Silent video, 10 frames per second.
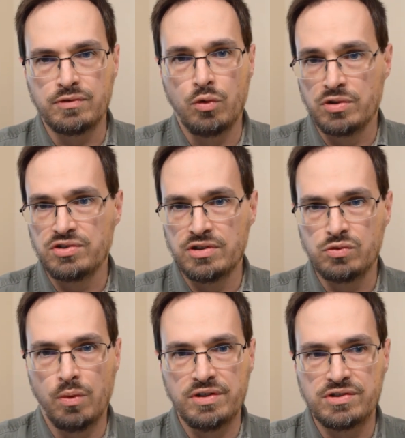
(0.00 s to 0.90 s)
Of course,
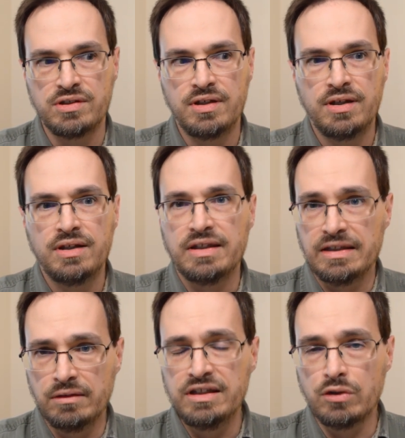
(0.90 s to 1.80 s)
this was
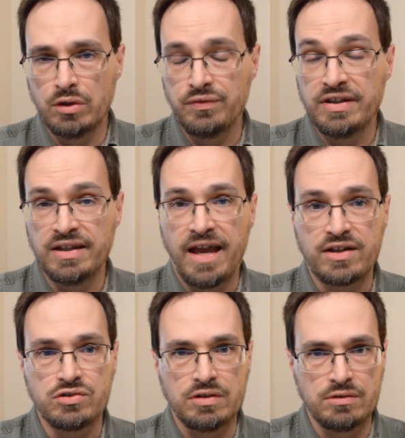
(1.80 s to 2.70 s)
illegal if he had
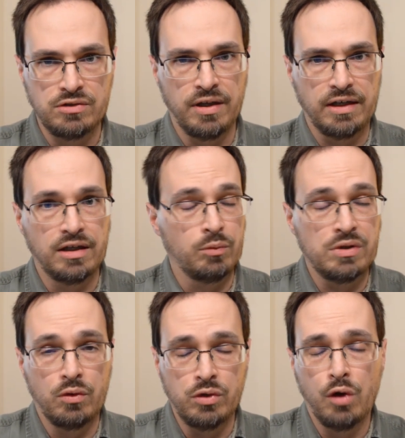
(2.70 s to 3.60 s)
actually done it, and we
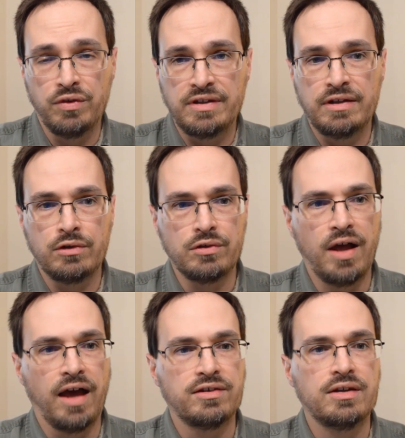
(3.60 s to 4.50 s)
don't know if he did it or
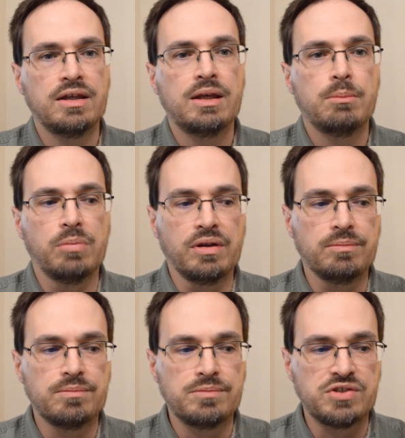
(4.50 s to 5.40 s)
not, but
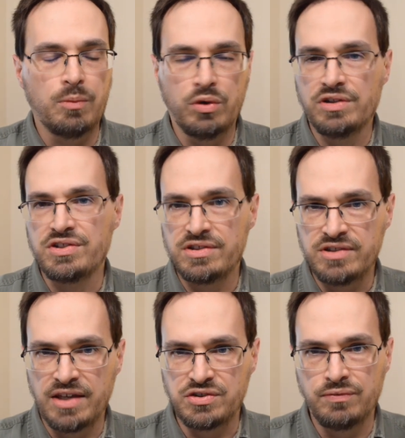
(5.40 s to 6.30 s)
some witnesses
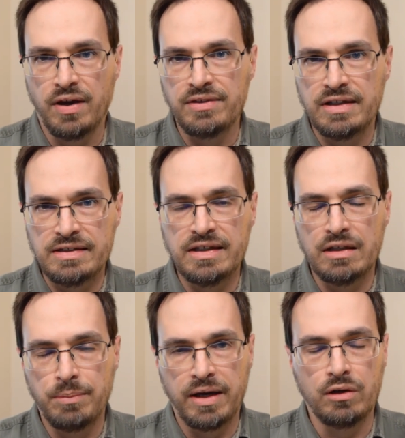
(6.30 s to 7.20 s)
testified that he did,
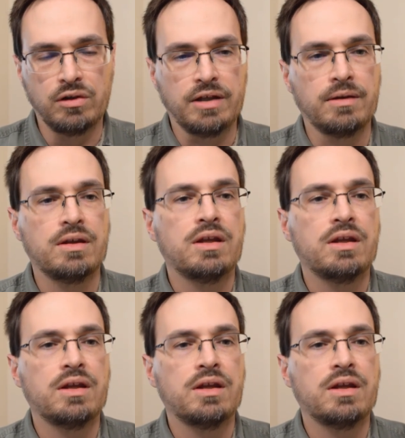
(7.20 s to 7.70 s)
apparently.